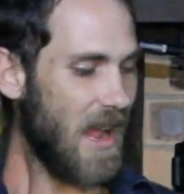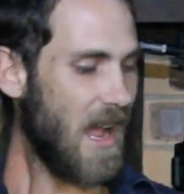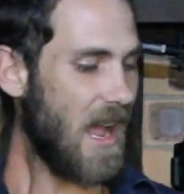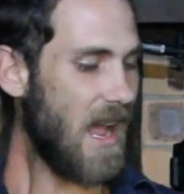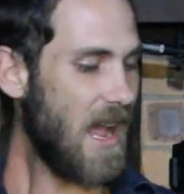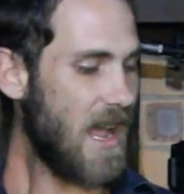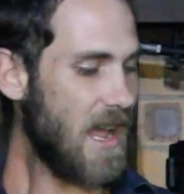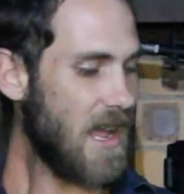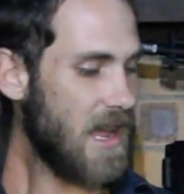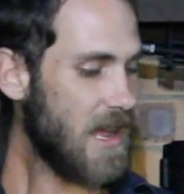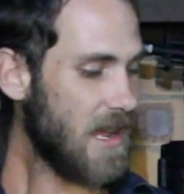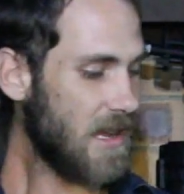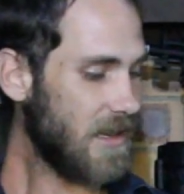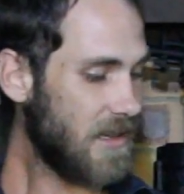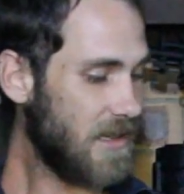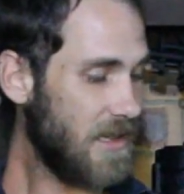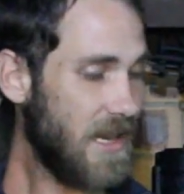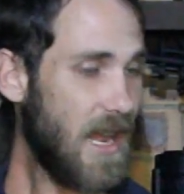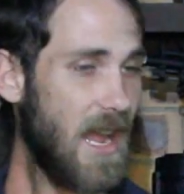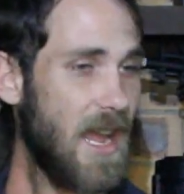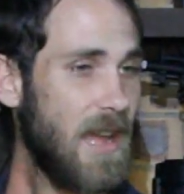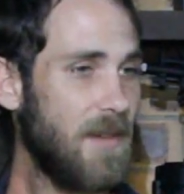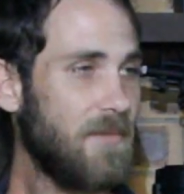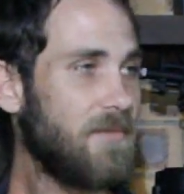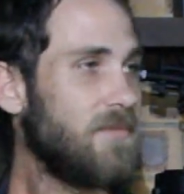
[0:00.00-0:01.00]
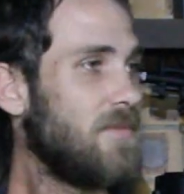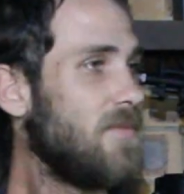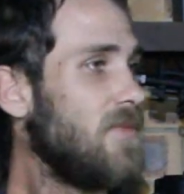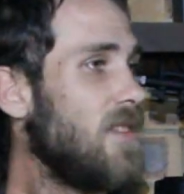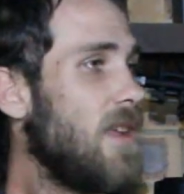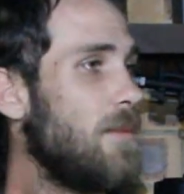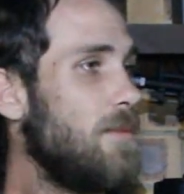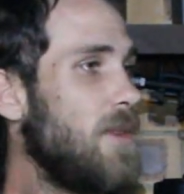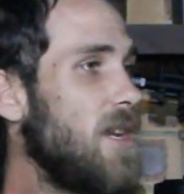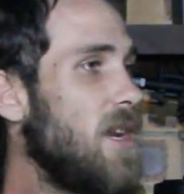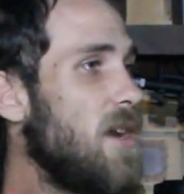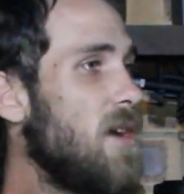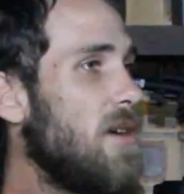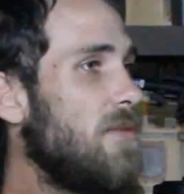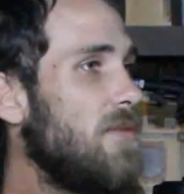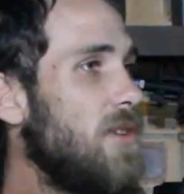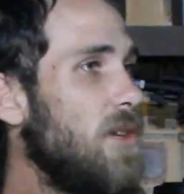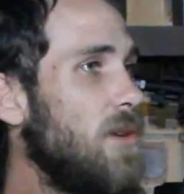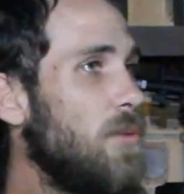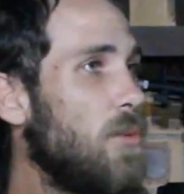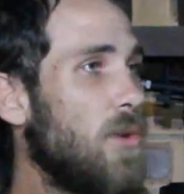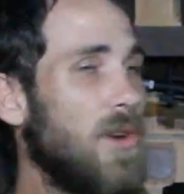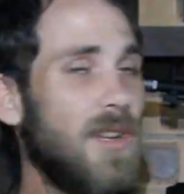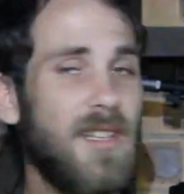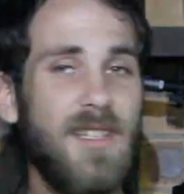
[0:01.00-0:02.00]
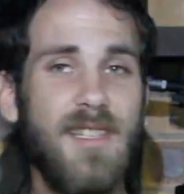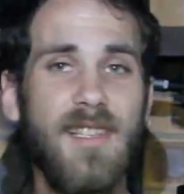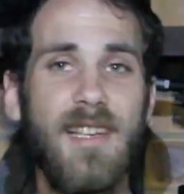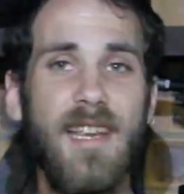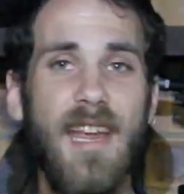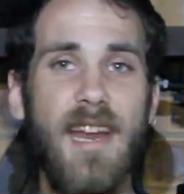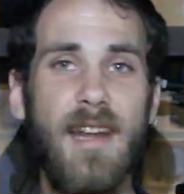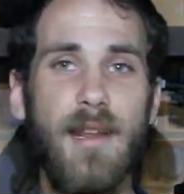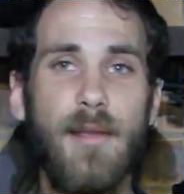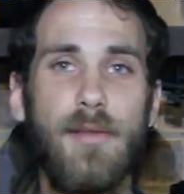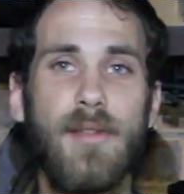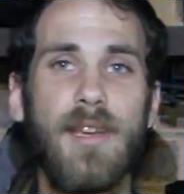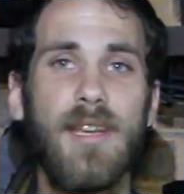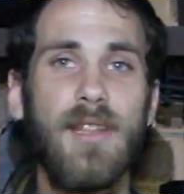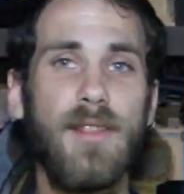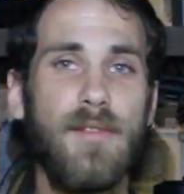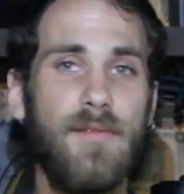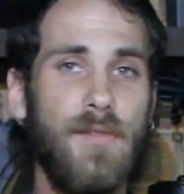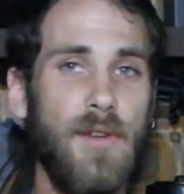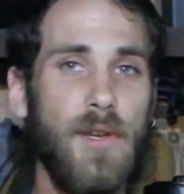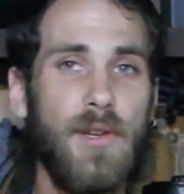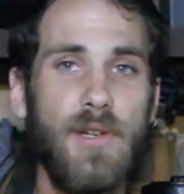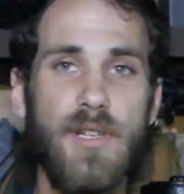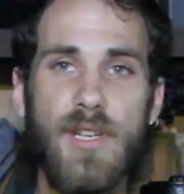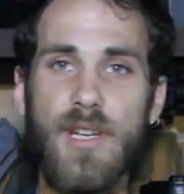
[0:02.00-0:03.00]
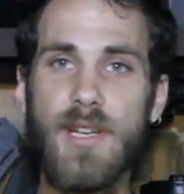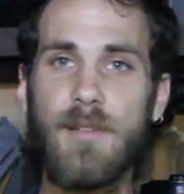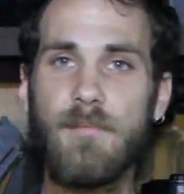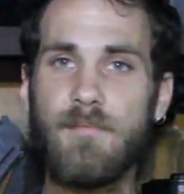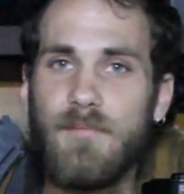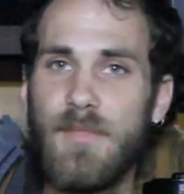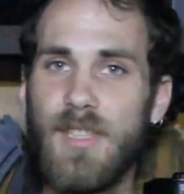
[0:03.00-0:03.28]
And yeah, let me know if you want to see anything in the future.